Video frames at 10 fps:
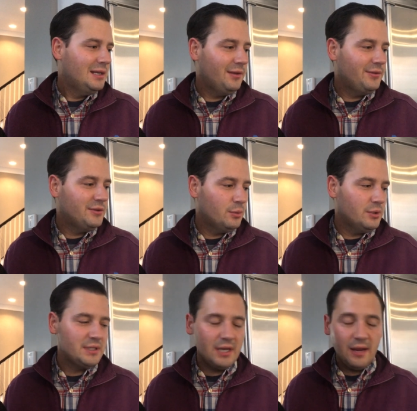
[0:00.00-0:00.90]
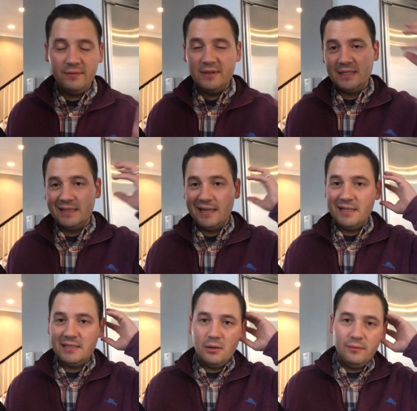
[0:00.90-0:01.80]
nothing's worse than having these like
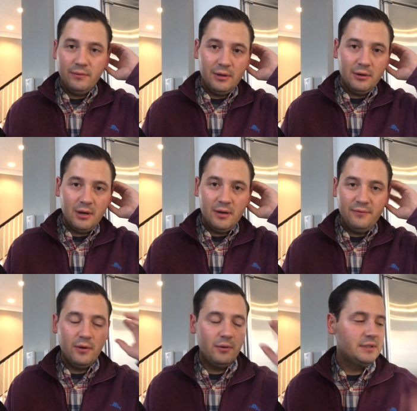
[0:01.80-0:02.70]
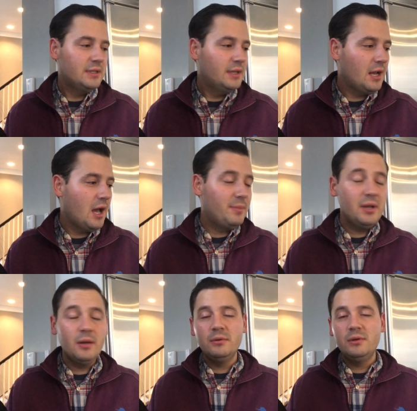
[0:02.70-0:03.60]
nice over-the-ear headphones and then not
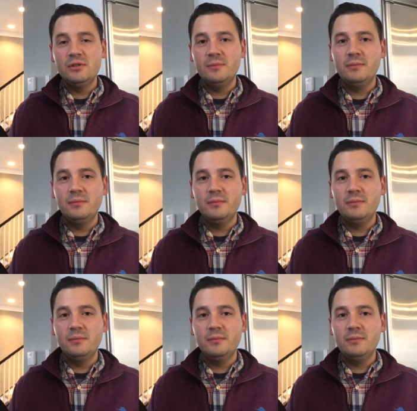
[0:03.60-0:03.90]
being able to use them